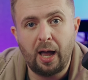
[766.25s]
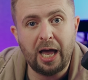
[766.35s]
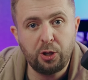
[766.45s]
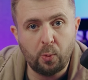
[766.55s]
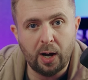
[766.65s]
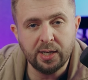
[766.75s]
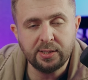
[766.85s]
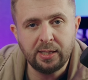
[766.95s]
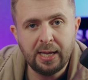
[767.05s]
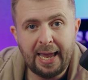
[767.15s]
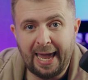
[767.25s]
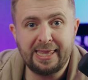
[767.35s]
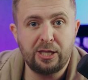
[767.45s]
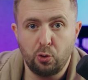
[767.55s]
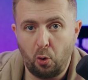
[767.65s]
Otherwise,
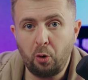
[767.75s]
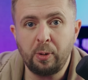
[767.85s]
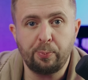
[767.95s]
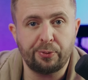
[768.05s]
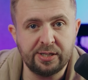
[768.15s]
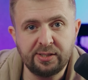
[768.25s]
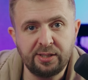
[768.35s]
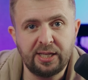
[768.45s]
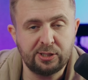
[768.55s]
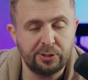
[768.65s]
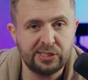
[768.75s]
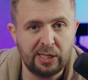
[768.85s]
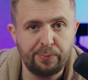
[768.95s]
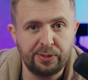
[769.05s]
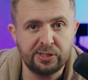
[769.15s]
any normal president that's going to
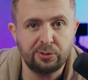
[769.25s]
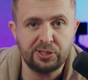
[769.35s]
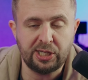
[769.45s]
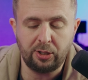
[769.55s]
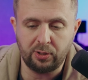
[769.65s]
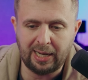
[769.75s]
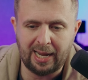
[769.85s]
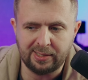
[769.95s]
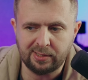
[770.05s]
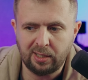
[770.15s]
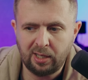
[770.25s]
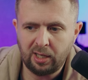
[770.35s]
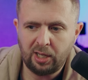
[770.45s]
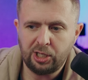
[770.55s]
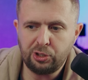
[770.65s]
step in is going to say, look, guys,
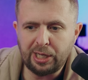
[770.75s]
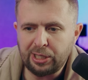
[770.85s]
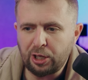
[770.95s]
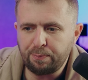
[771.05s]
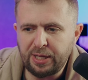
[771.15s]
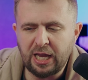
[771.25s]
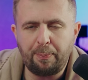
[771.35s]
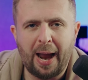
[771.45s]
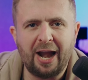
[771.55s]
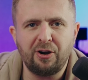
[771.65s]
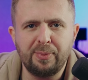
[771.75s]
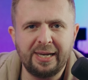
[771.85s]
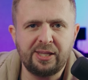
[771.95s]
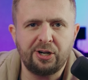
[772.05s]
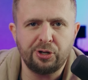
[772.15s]
you cannot be a
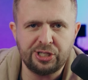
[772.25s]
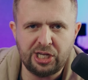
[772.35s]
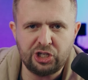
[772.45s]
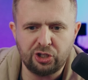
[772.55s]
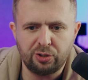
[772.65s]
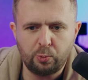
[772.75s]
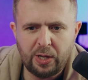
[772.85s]
paramilitary organization.